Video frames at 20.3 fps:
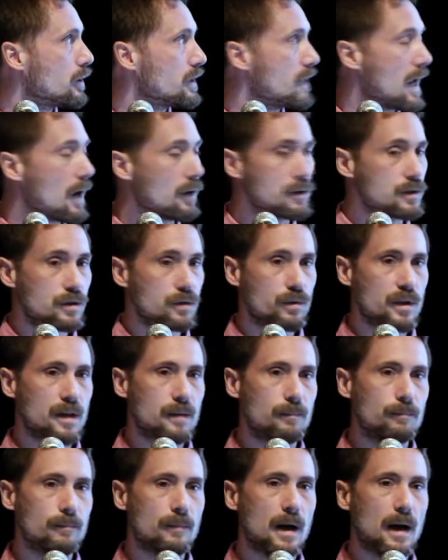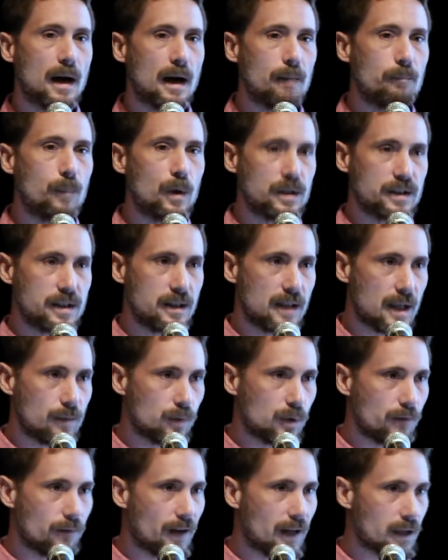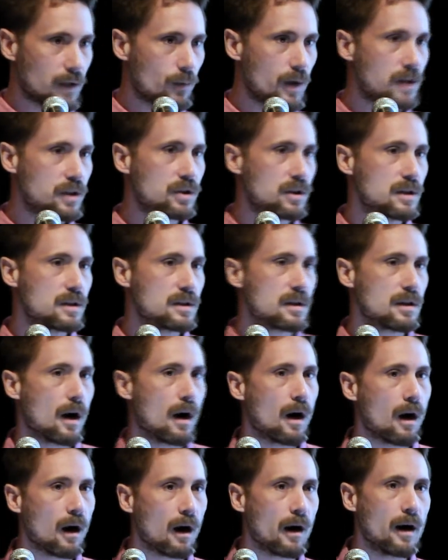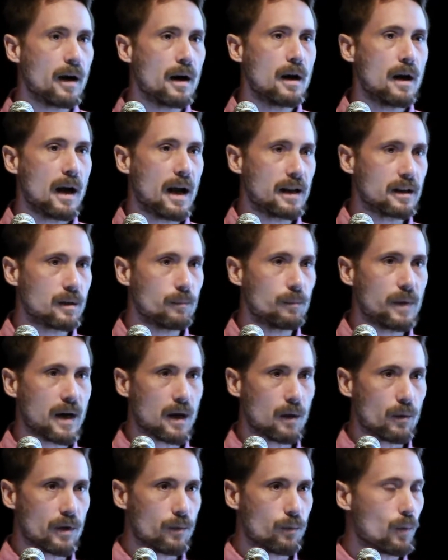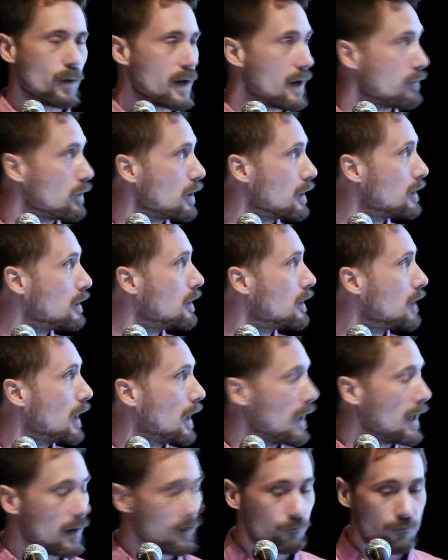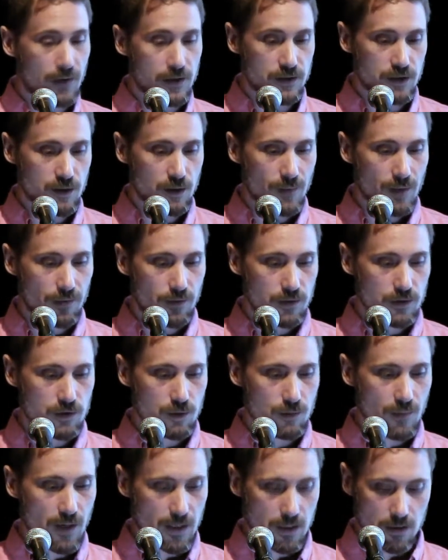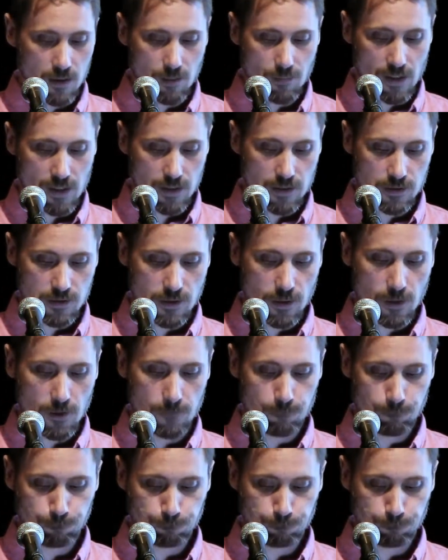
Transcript: downstream multi-label evaluations are, and compare with whatever fancier methods you might consider.